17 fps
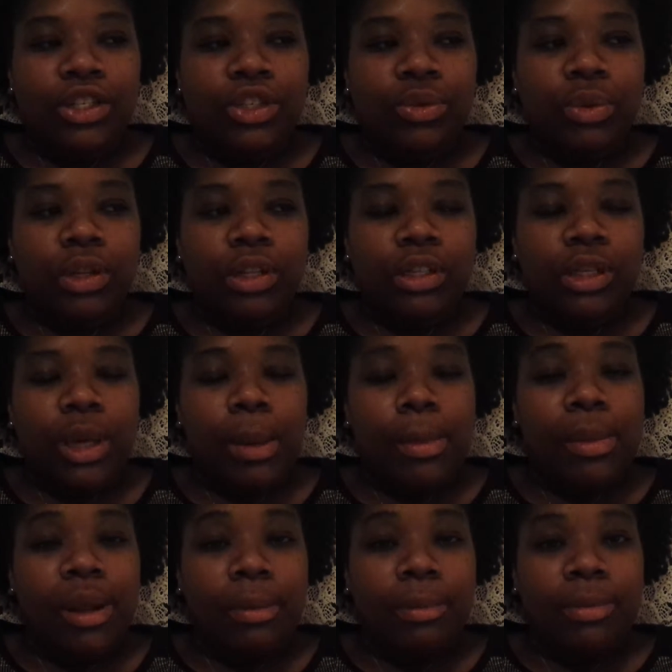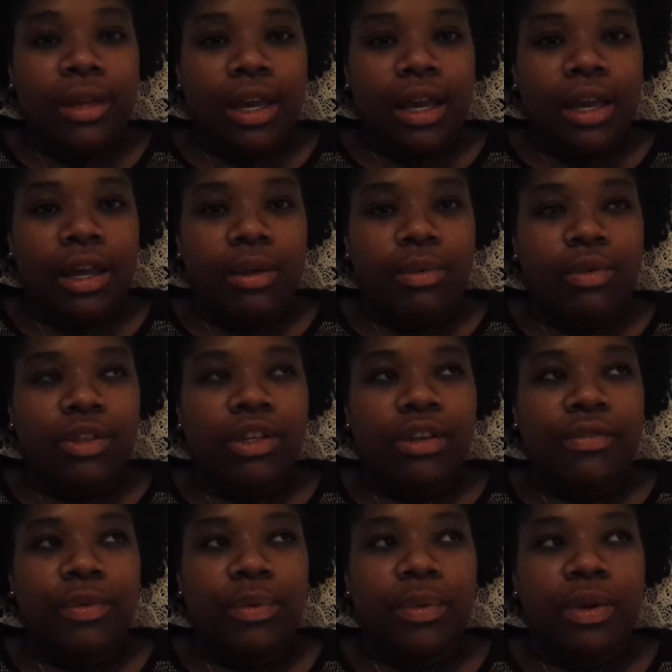really just wanted to come and update and
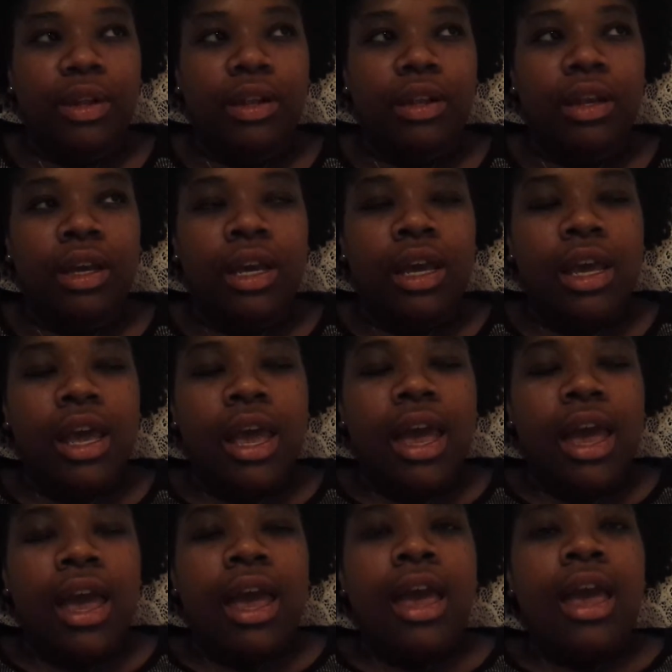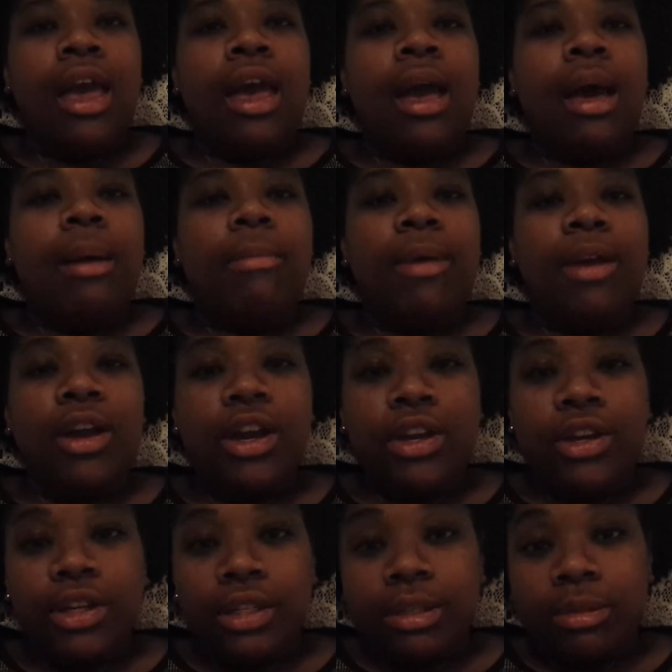wish everyone a
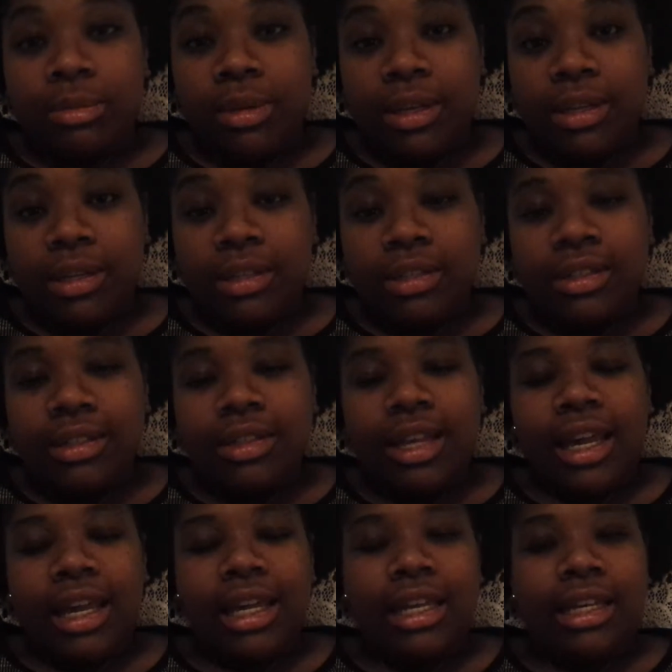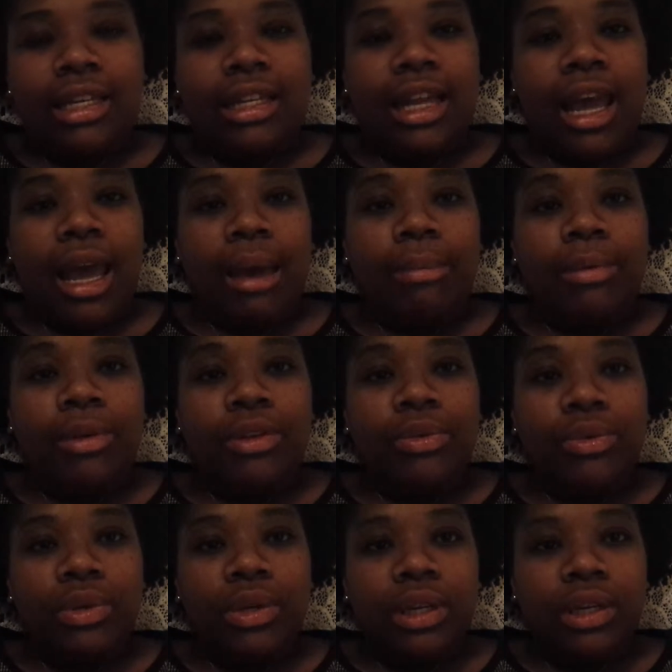Merry Christmas and a Happy
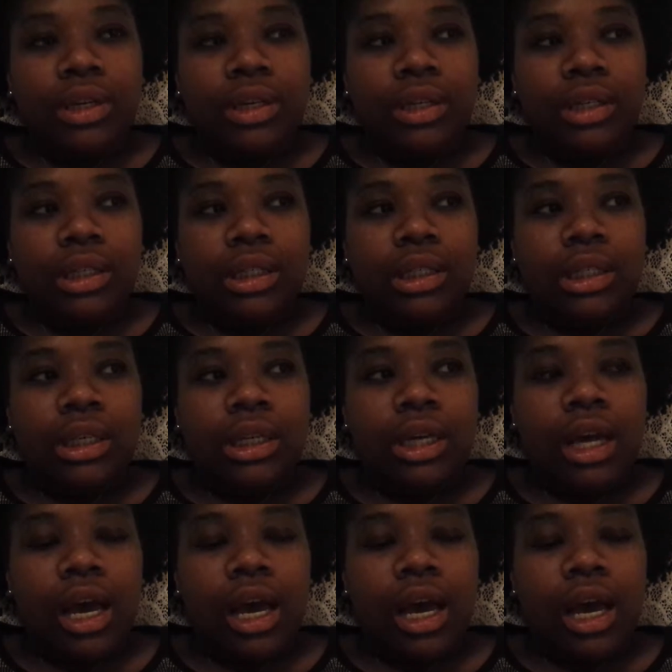New Year.